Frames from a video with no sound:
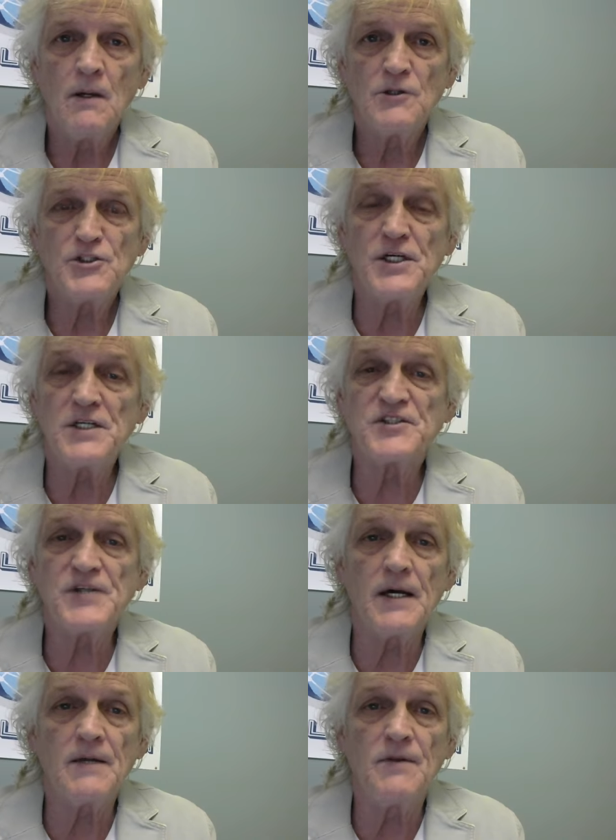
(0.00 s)
she has
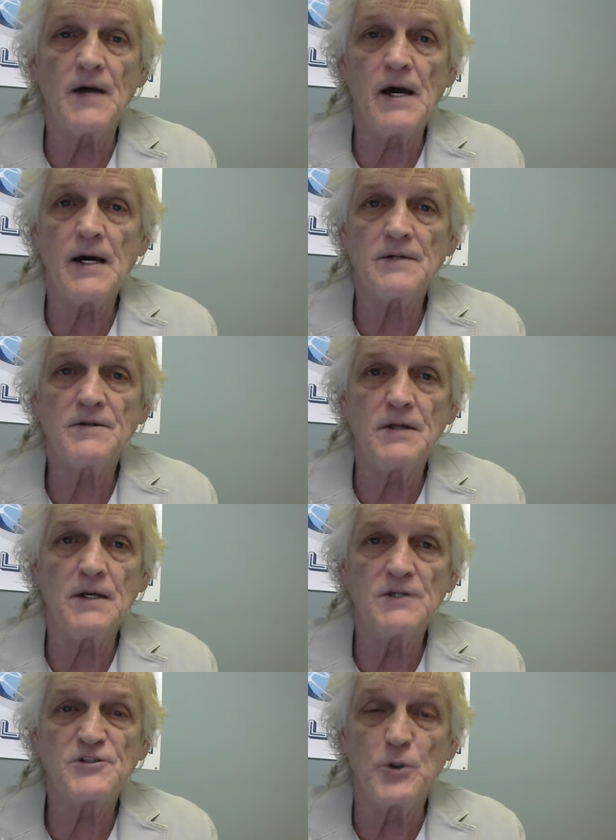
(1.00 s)
said that
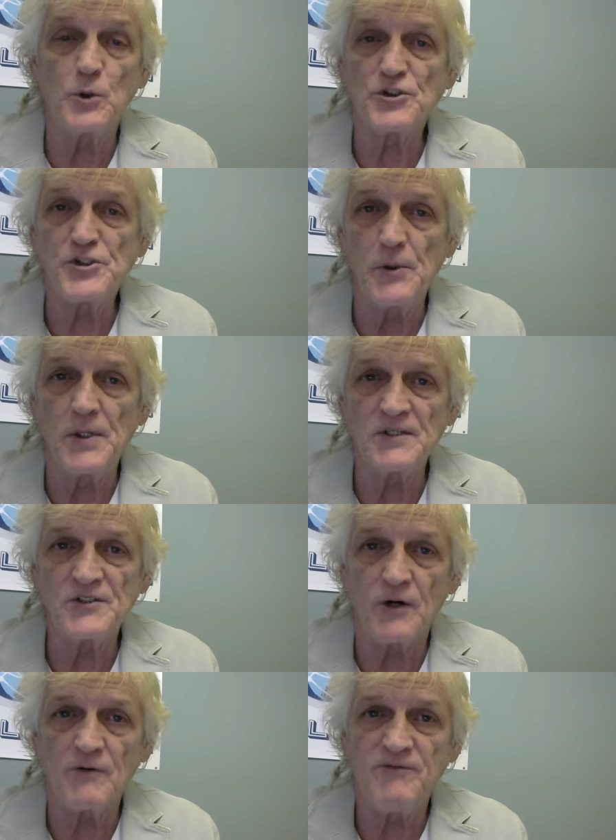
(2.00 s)
the school
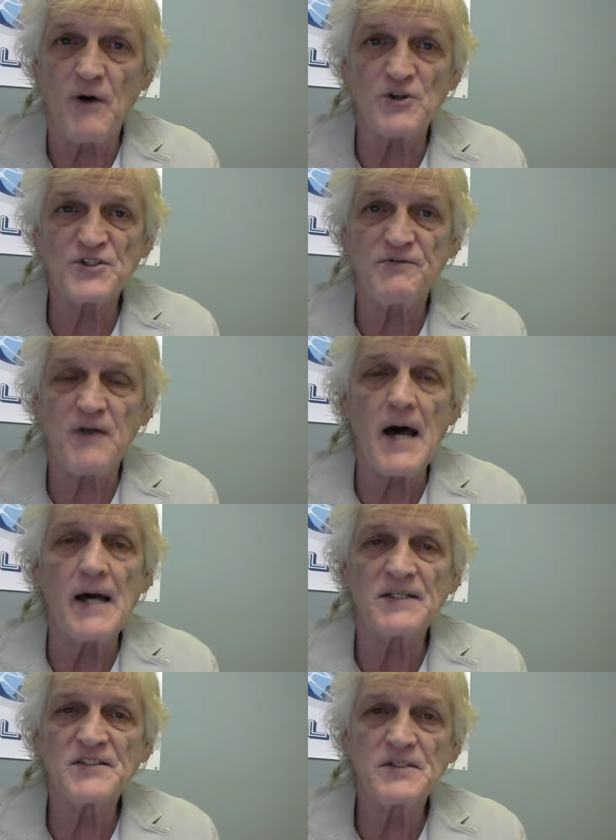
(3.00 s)
shootings are false
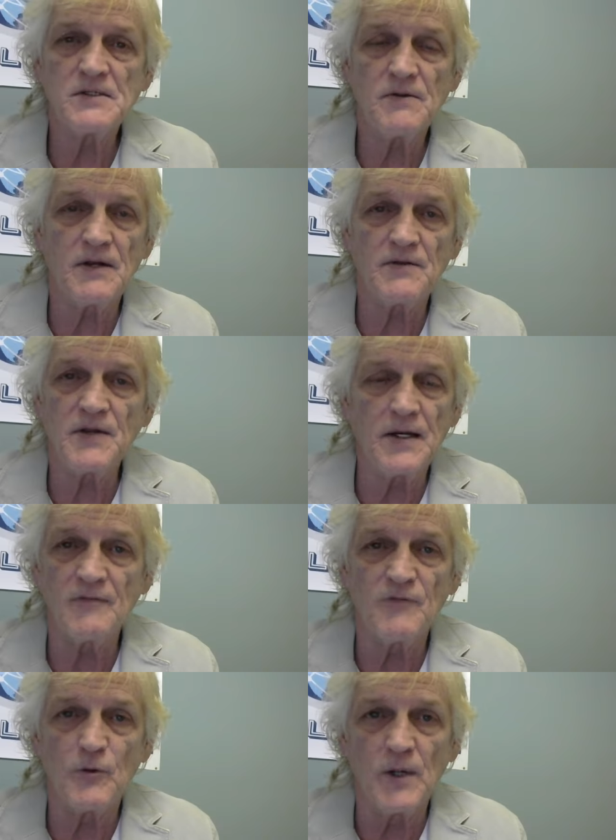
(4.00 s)
flags, that they
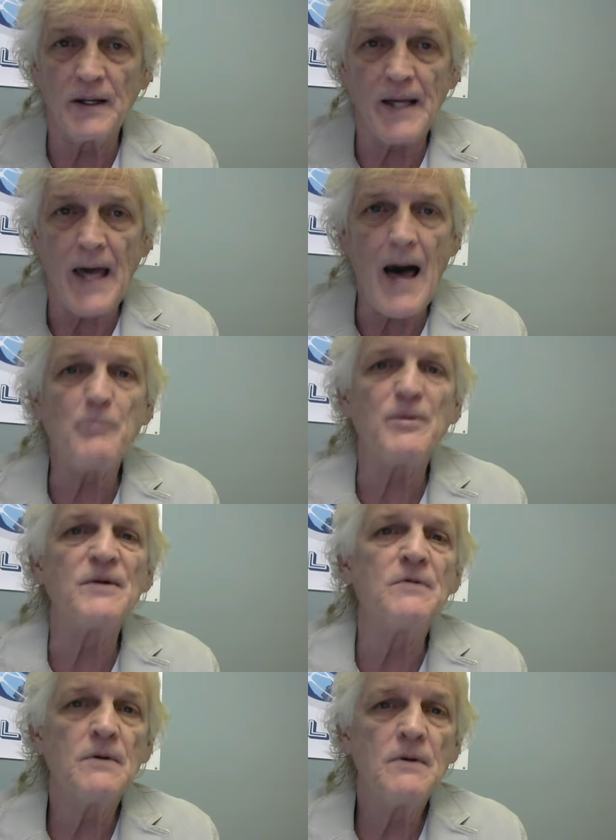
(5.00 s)
never really
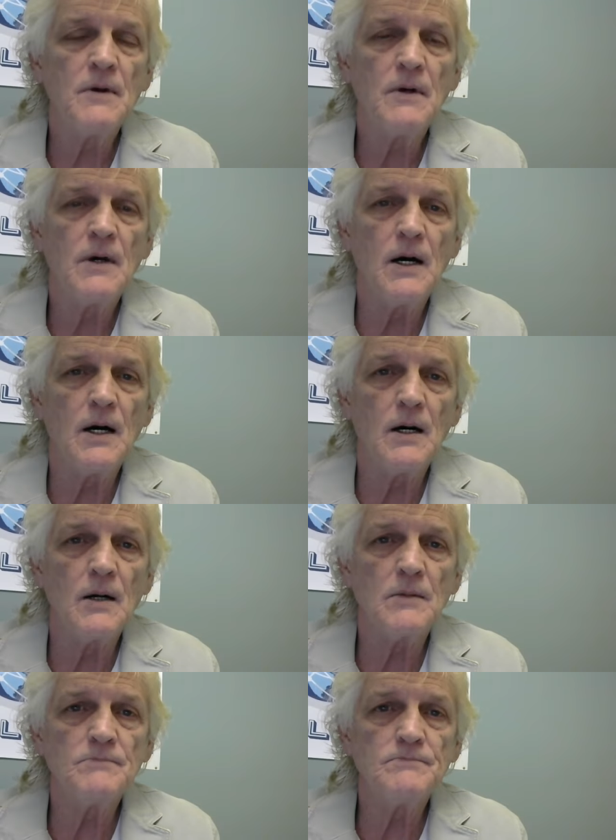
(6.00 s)
happened.
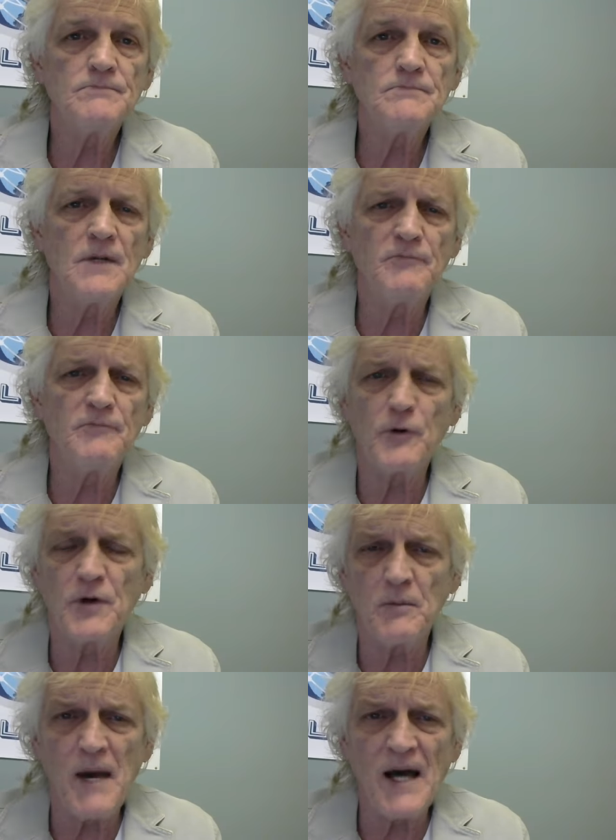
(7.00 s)
Um, if you
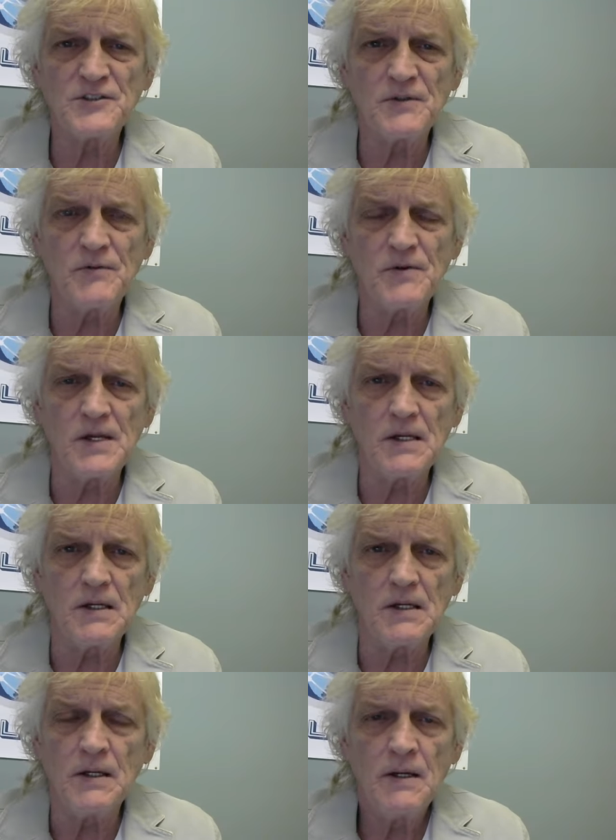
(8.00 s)
can imagine
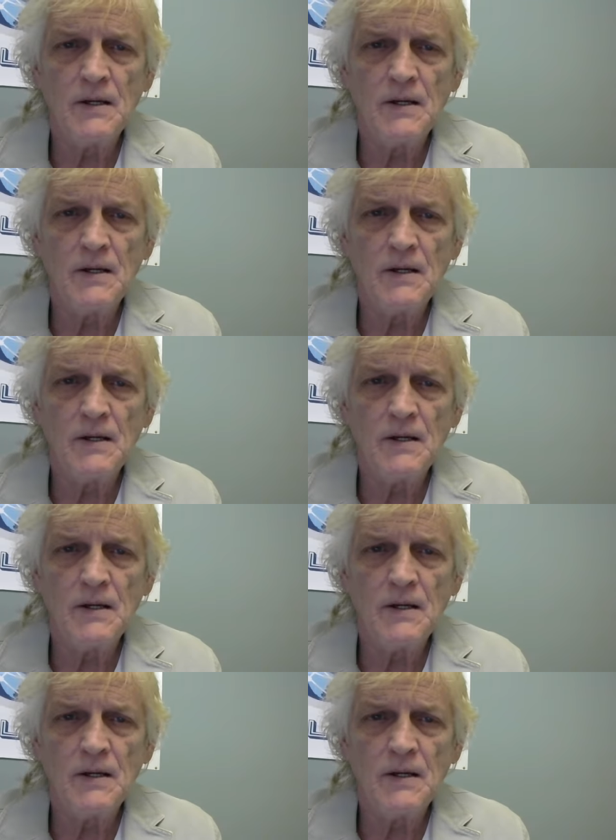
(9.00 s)
the